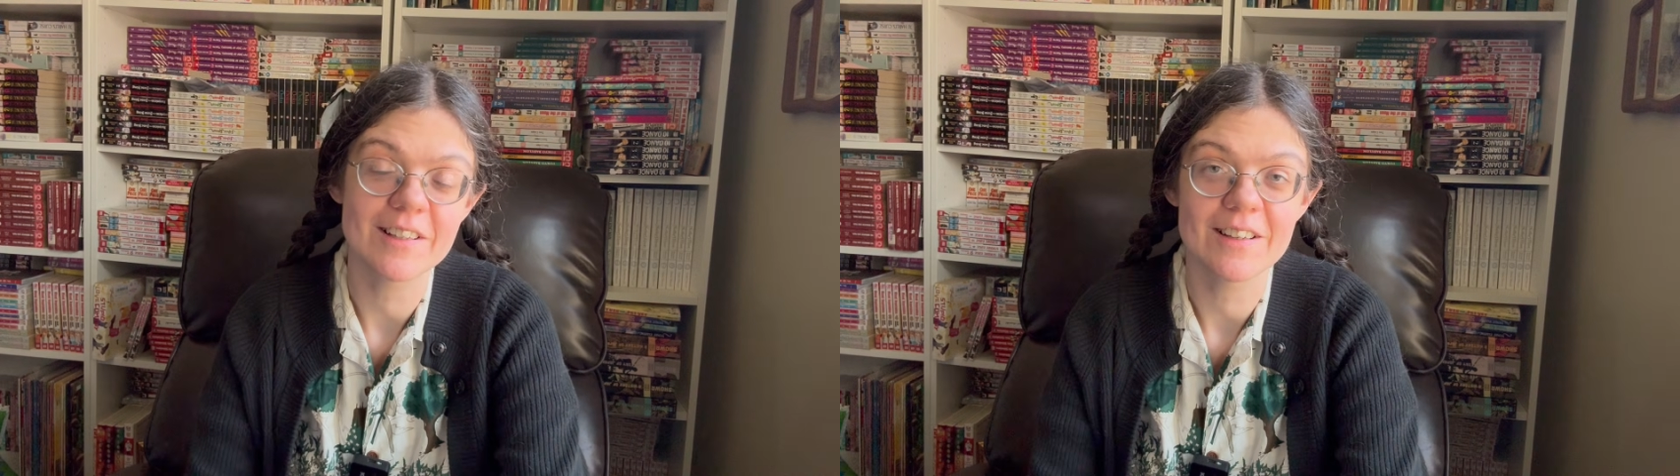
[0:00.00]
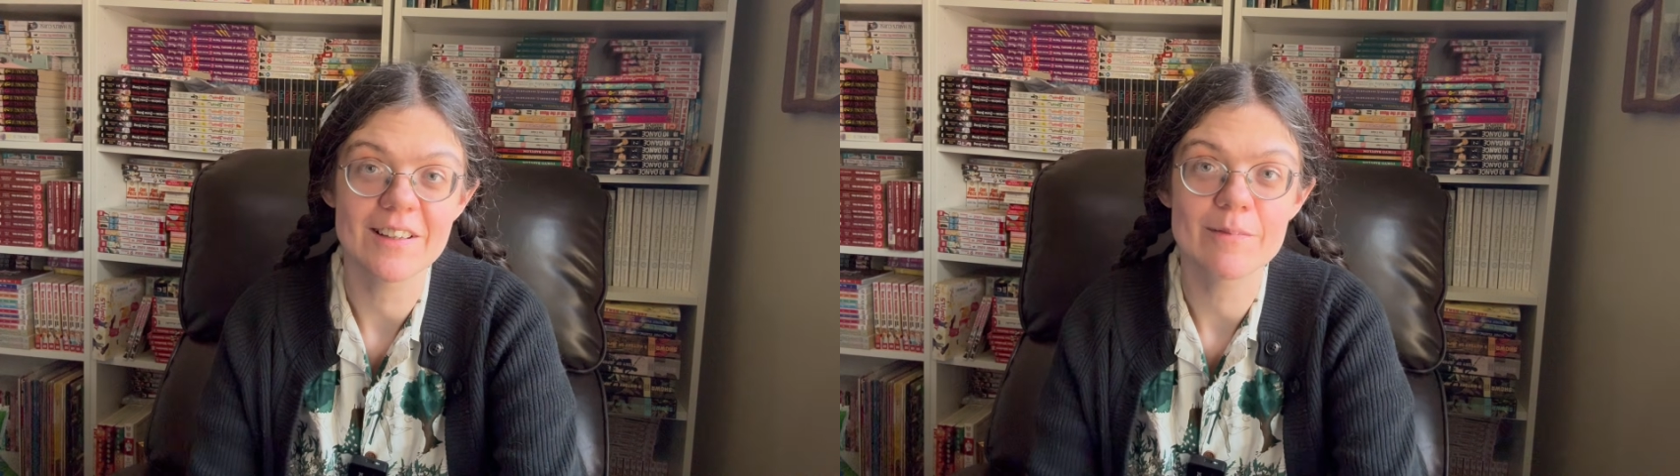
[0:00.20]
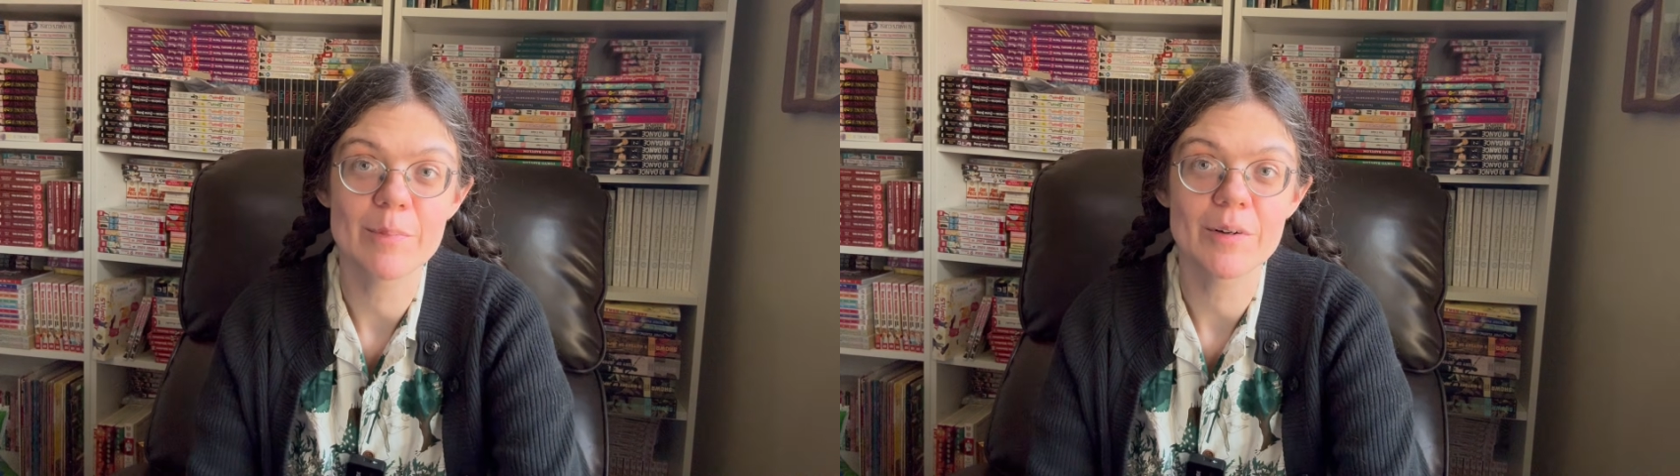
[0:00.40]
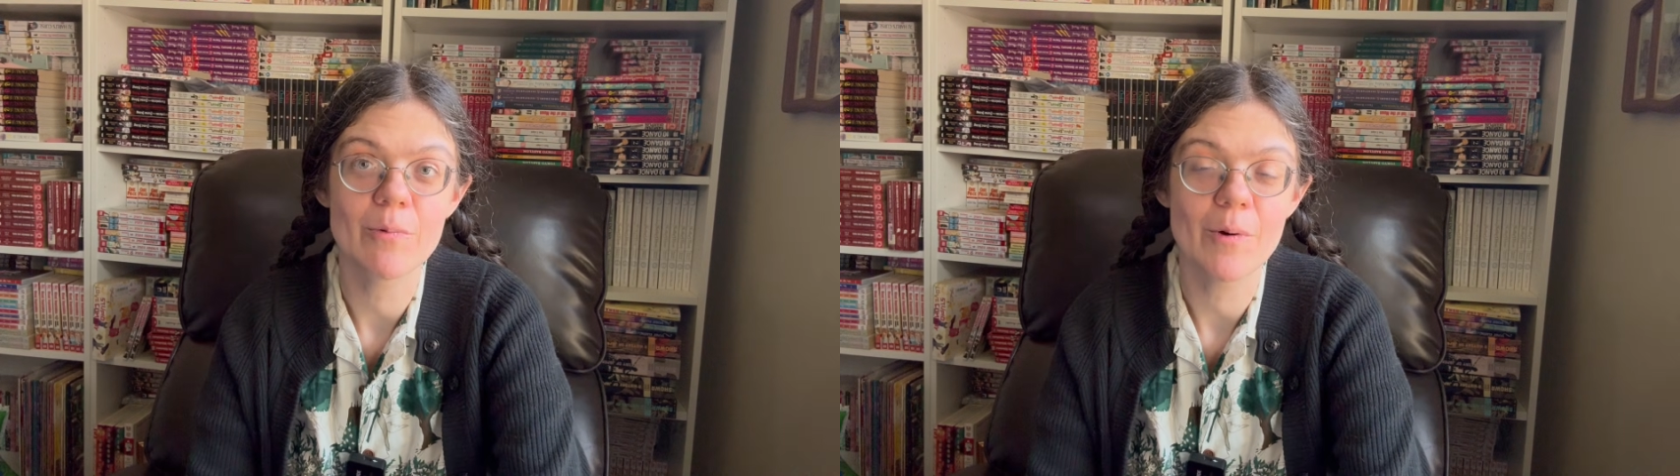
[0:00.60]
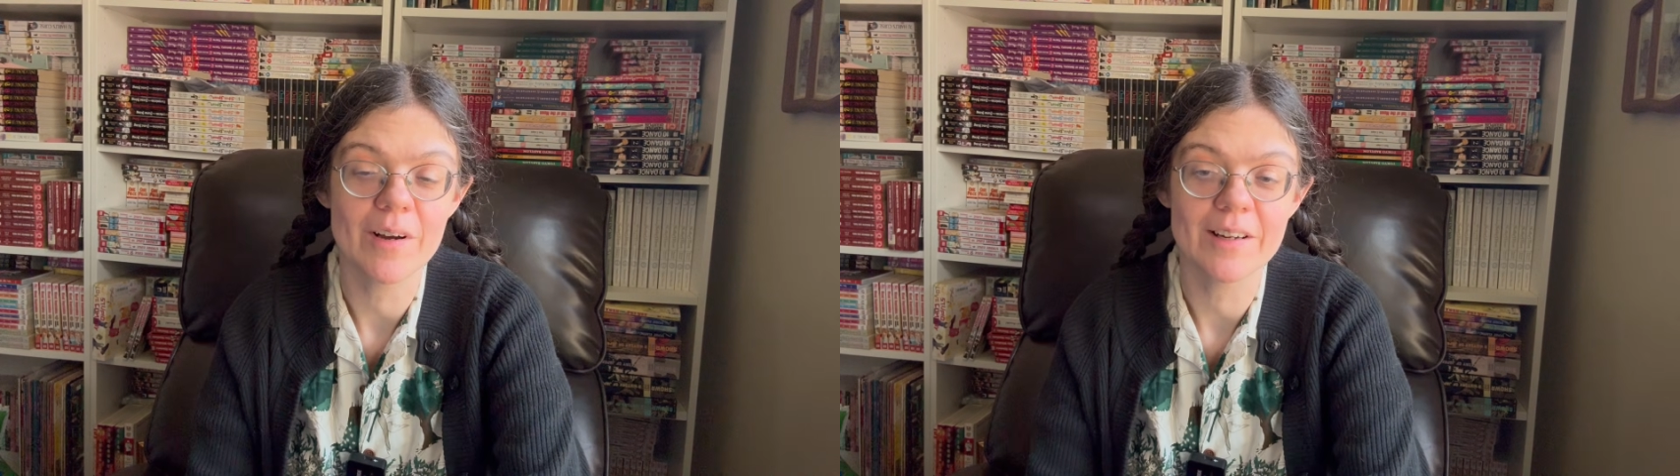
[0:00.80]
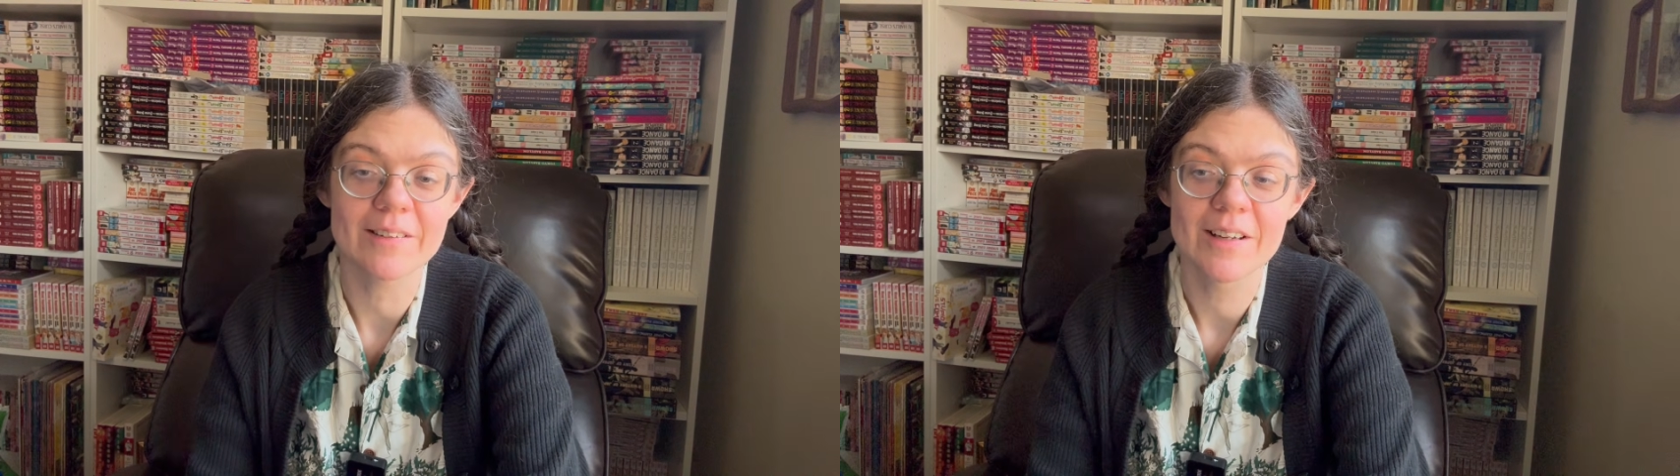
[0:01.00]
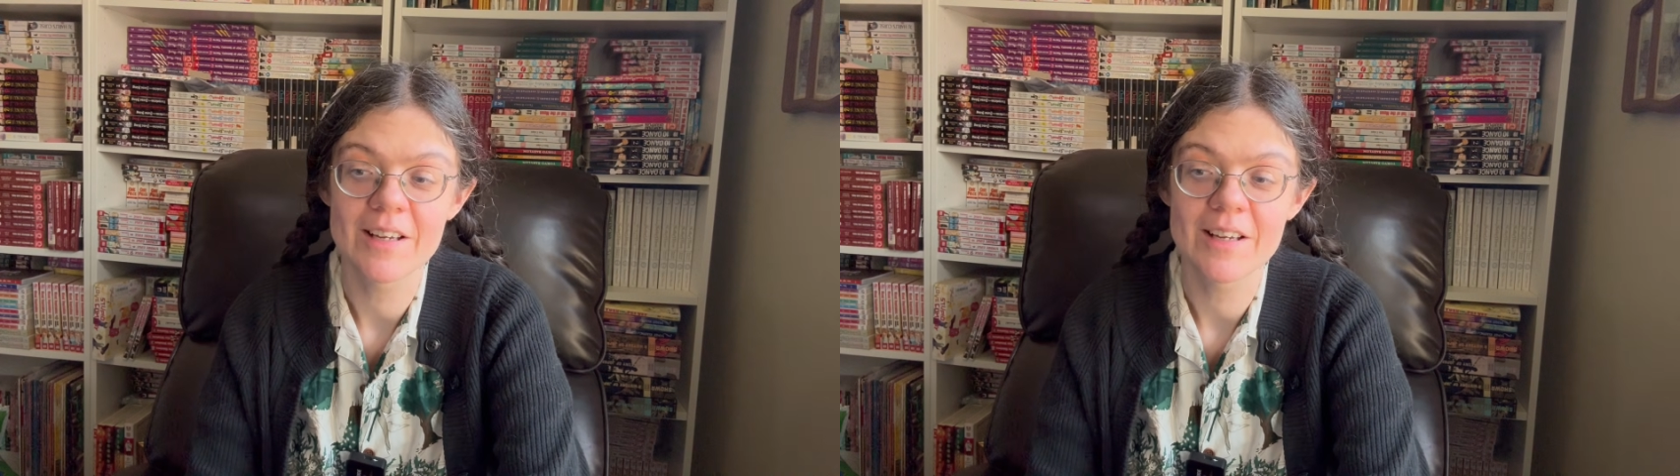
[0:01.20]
at the end of book 1.